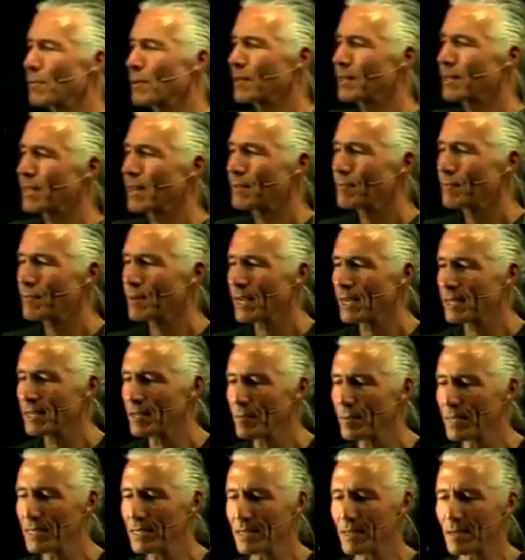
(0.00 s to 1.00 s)
that I forgot to
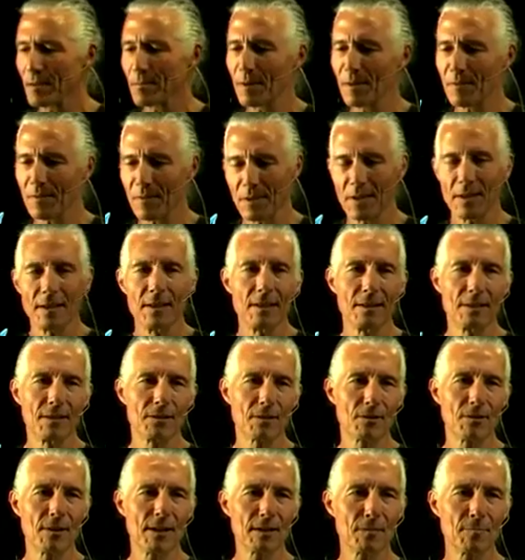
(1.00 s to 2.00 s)
mention about the
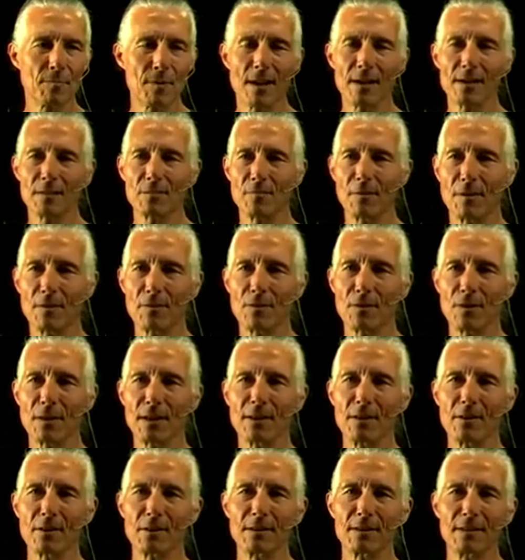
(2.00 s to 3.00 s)
cross product, one thing
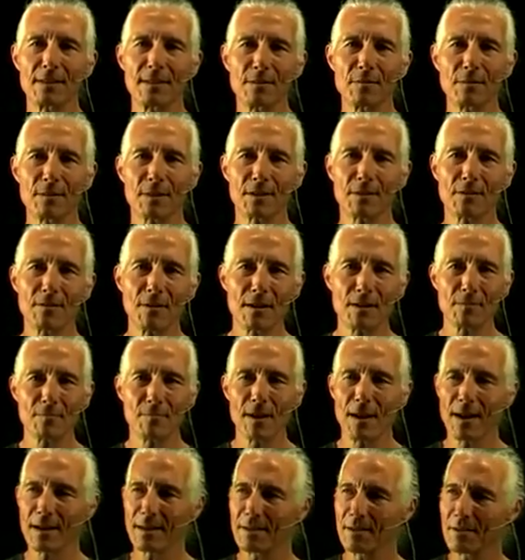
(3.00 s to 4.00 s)
you can see with the cross
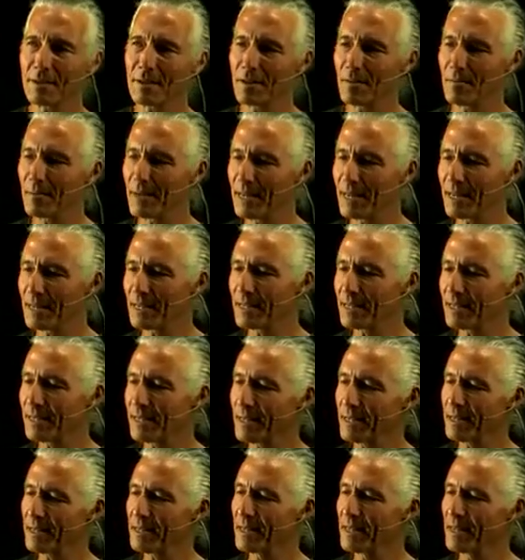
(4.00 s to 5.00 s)
product, you can immediately
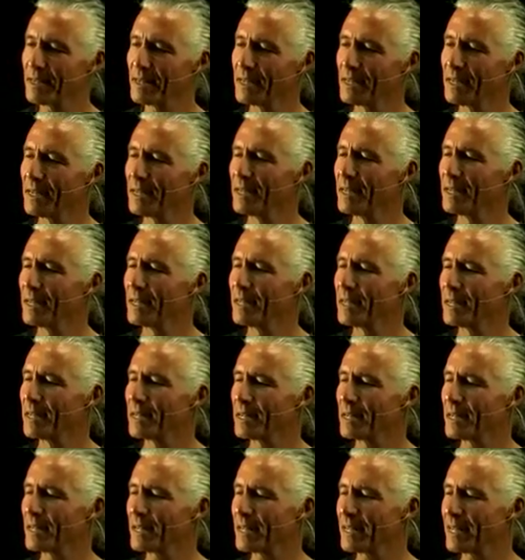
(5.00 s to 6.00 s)
see
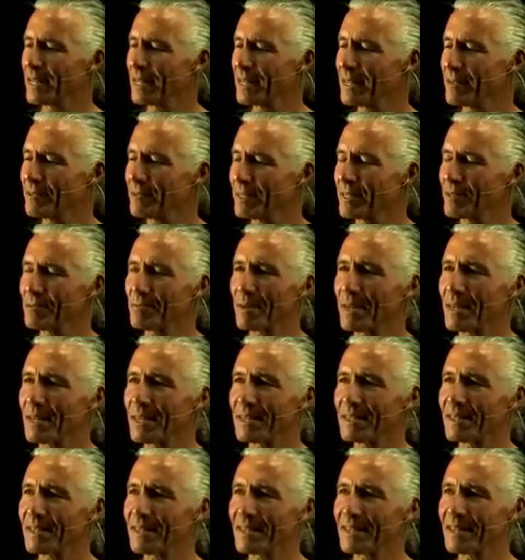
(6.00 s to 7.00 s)
which way
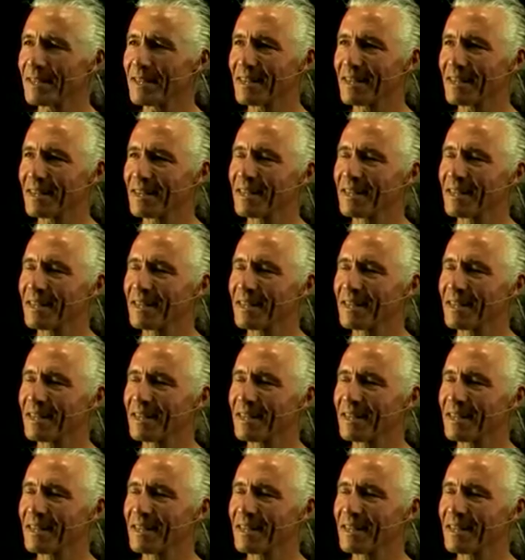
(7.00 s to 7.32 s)
does the